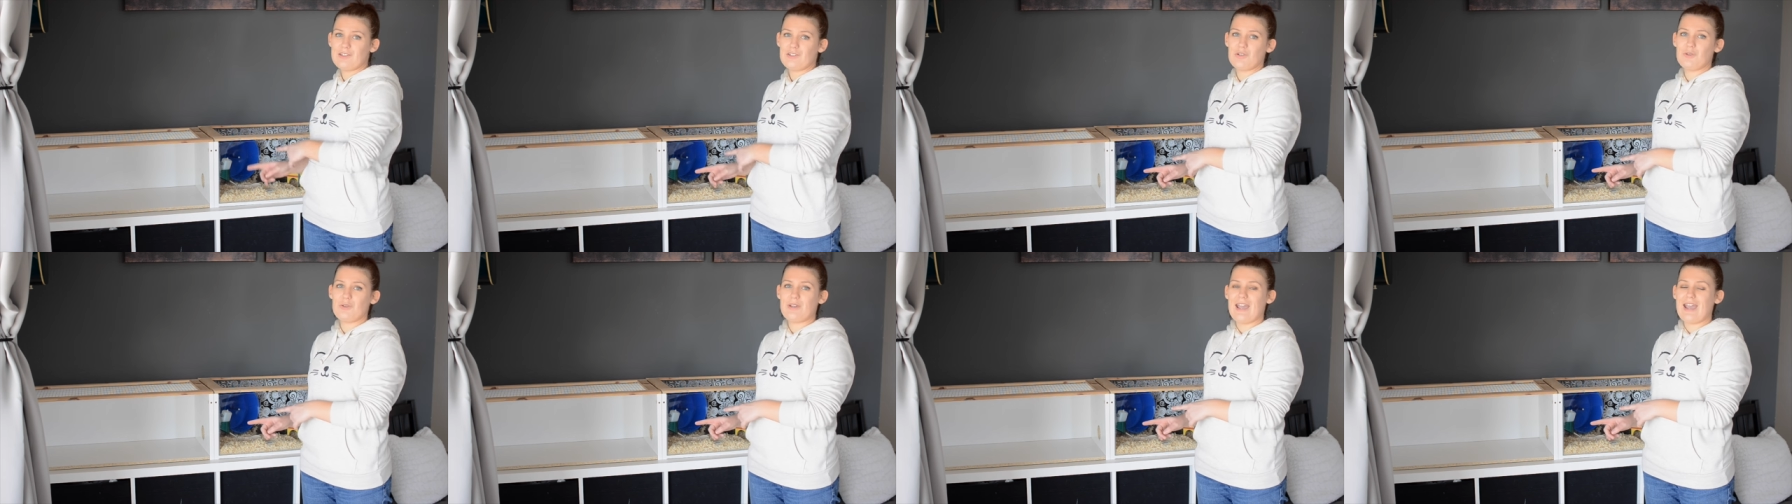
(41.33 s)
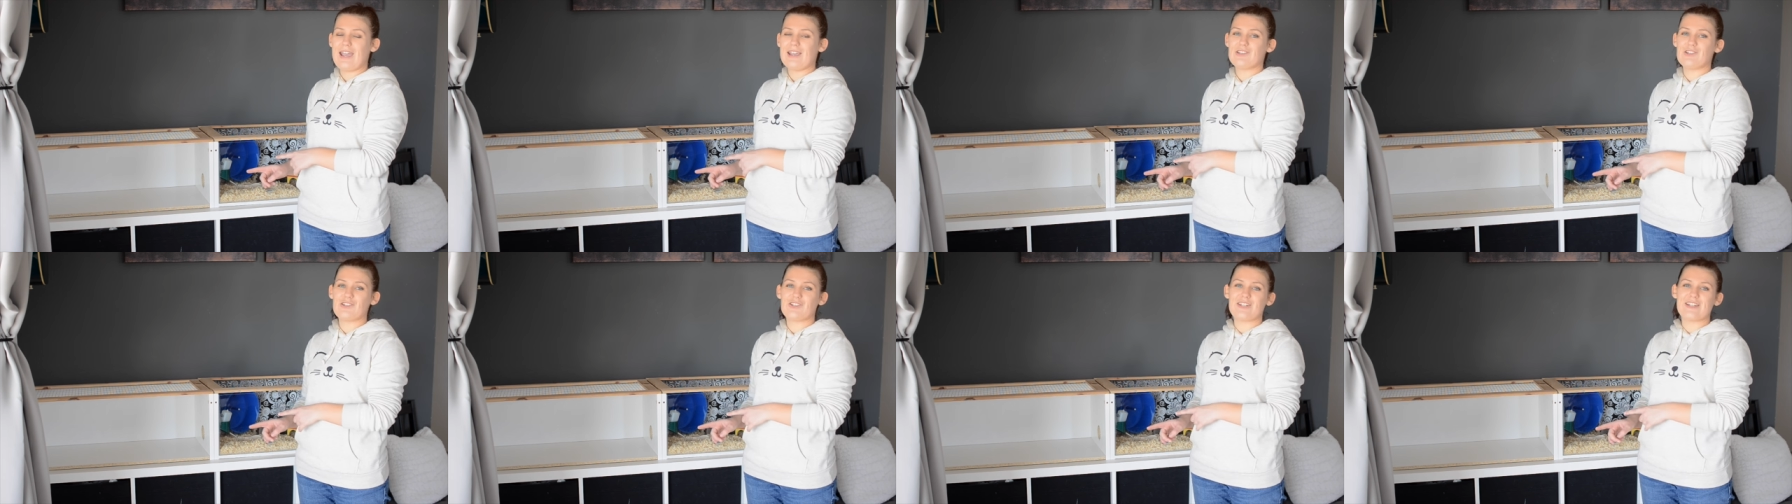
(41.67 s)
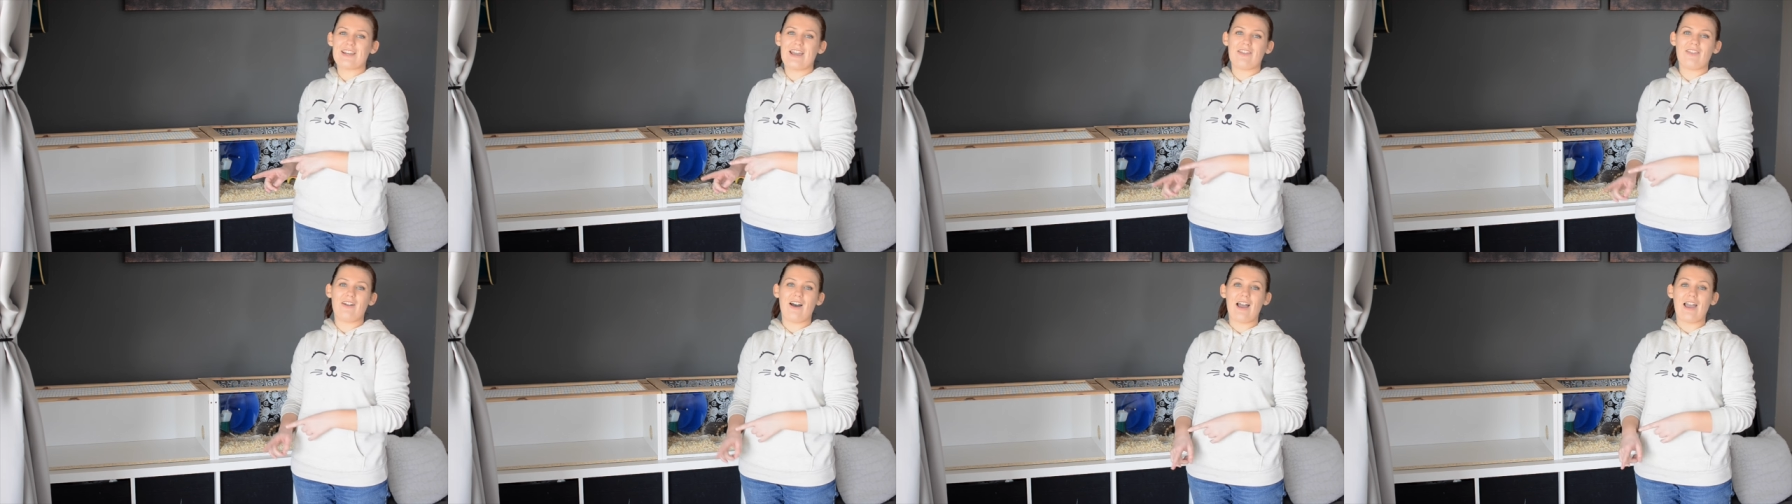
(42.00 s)
two cages
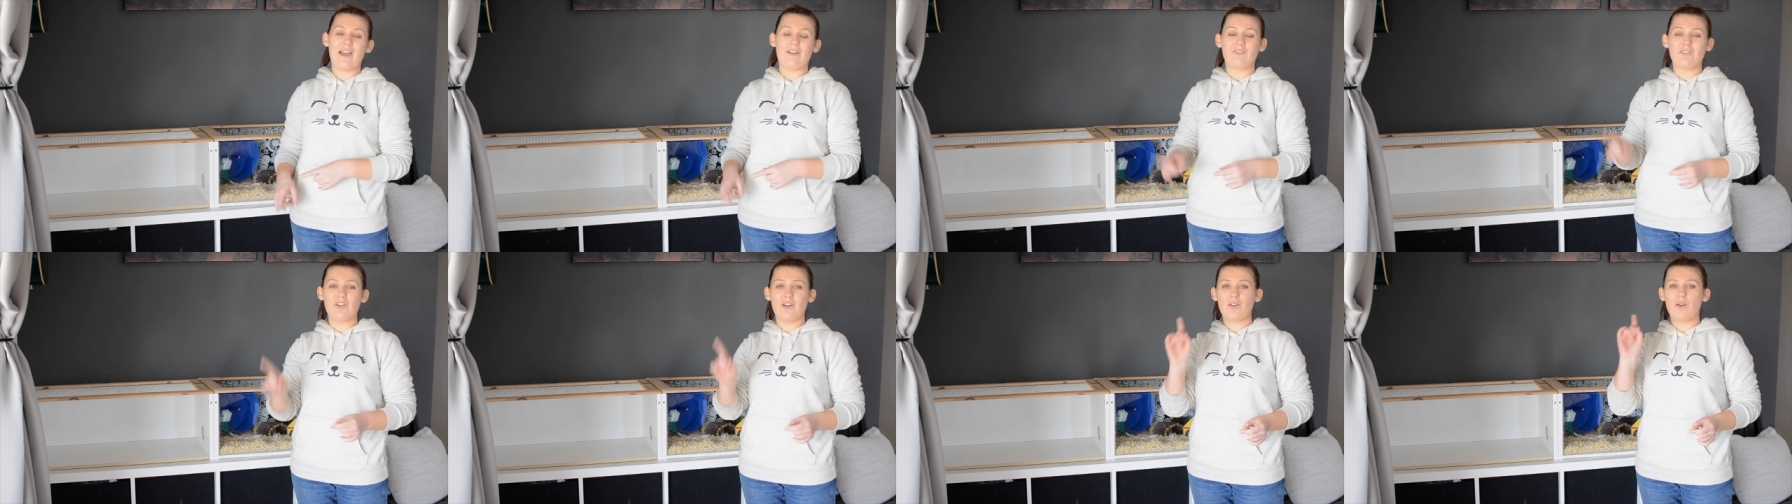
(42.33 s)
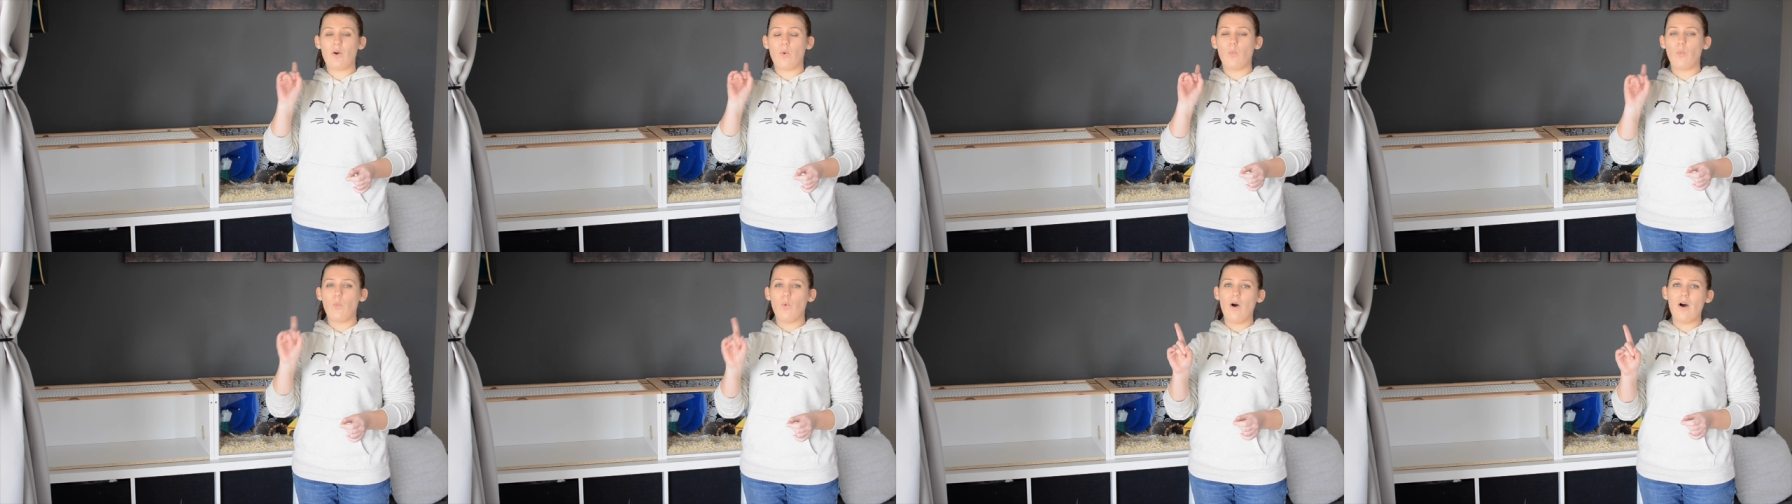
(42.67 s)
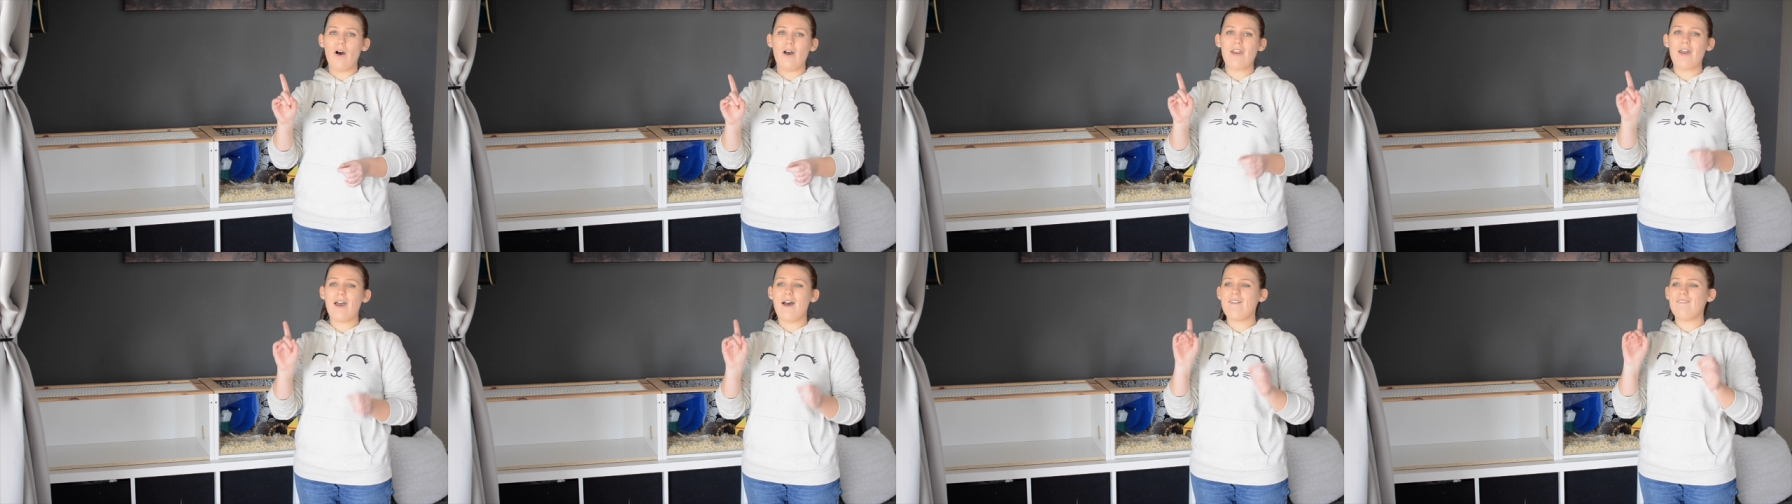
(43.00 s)
together, I have done
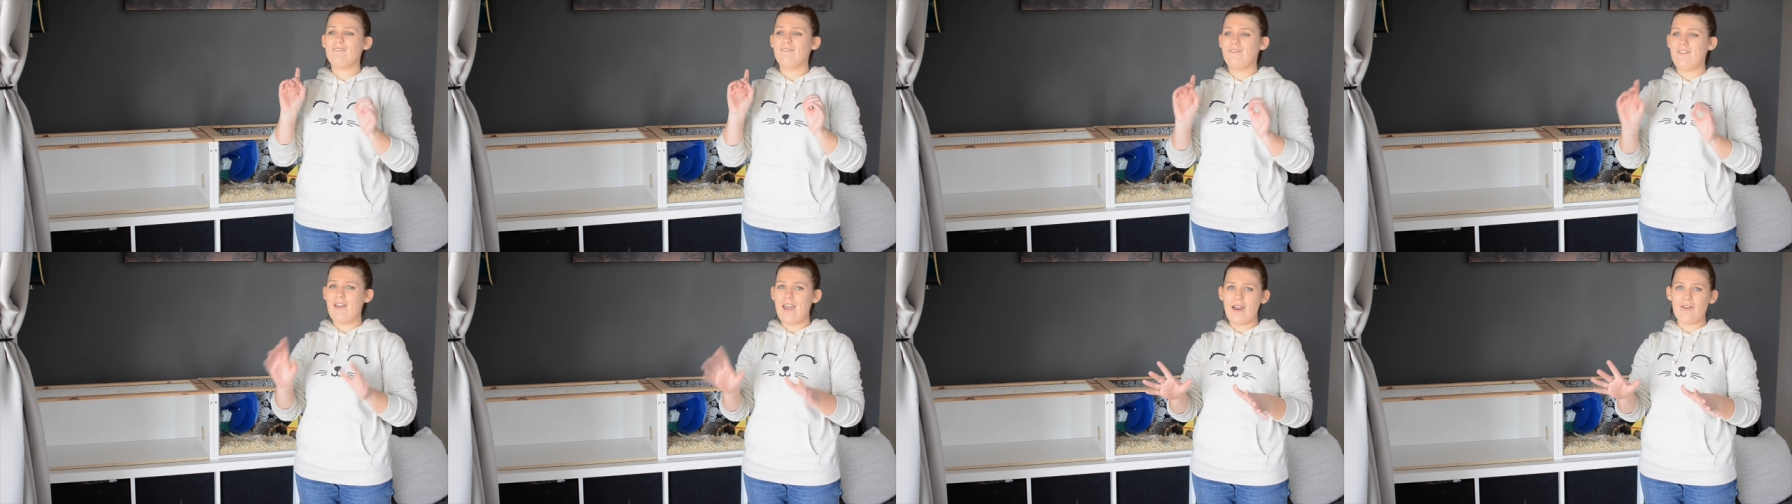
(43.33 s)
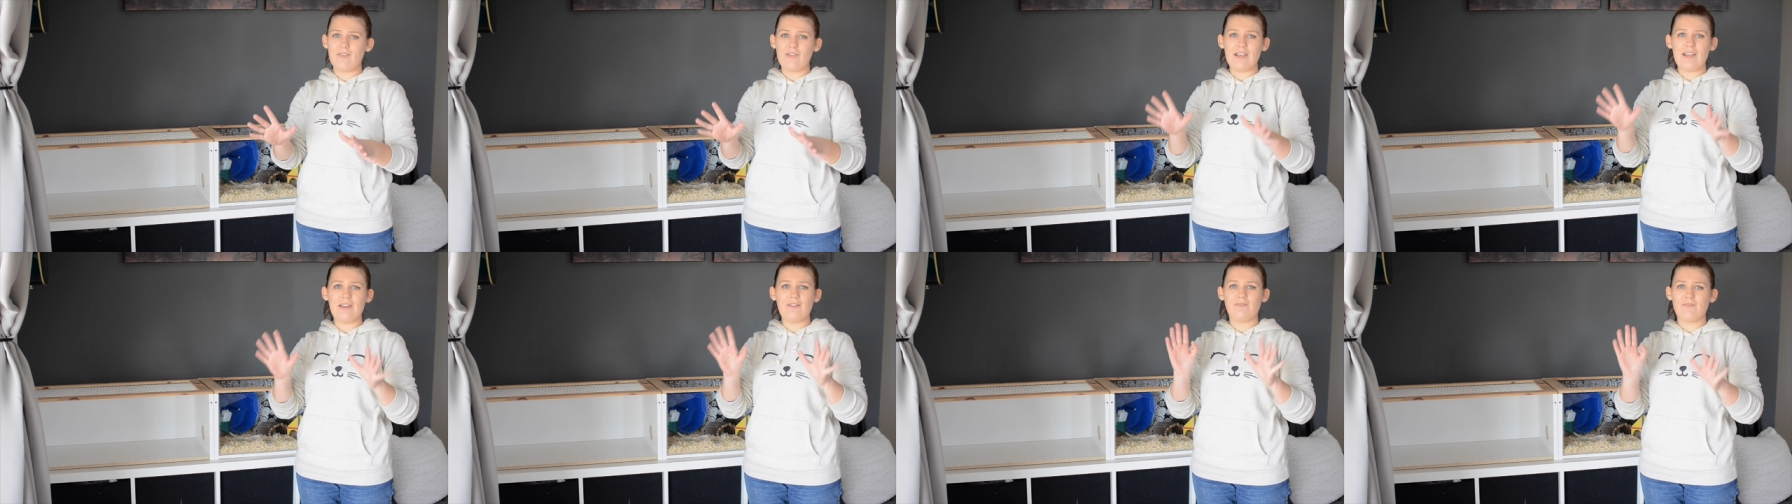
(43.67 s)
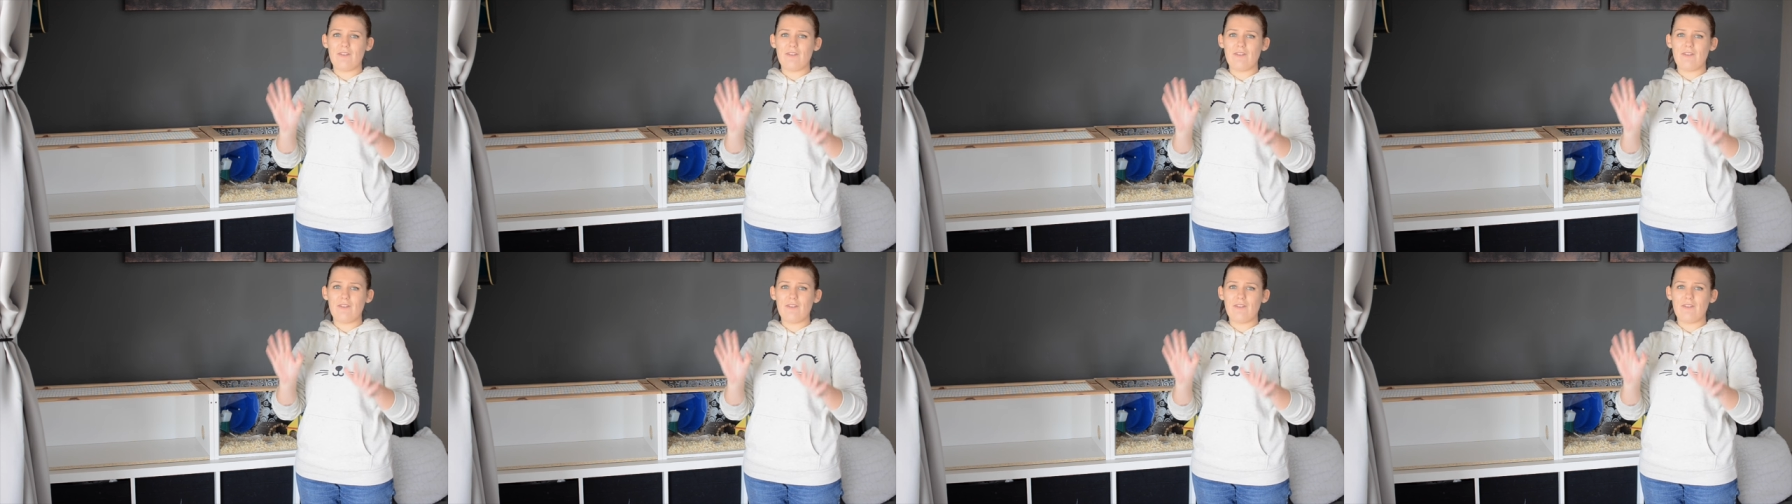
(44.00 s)
one very,